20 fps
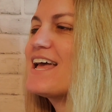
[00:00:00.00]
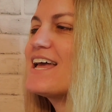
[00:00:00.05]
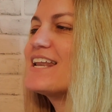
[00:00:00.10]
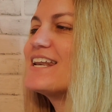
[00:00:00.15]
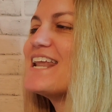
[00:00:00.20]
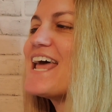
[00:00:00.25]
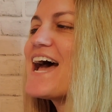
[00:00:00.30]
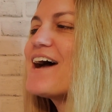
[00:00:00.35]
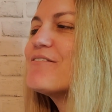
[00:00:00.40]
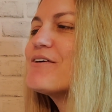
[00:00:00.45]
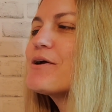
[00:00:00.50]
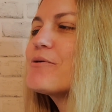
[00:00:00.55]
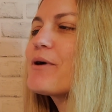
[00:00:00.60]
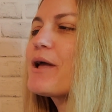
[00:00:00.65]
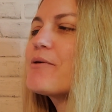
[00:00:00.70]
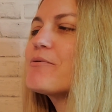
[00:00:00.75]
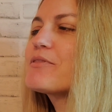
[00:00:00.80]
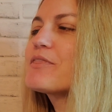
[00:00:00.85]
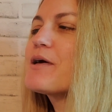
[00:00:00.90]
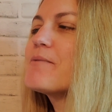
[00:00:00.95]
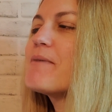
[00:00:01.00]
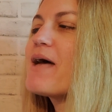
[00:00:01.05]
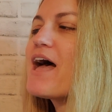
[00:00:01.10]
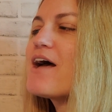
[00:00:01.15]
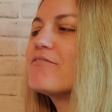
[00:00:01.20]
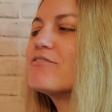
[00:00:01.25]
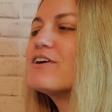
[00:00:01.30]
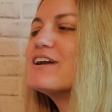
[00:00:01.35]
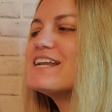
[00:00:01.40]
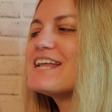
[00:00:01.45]
Now I wait with him
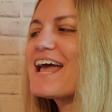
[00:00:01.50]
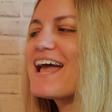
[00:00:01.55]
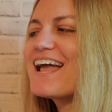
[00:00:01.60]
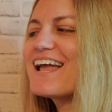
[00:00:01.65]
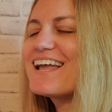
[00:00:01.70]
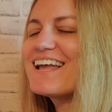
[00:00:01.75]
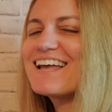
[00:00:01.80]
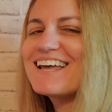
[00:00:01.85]
every day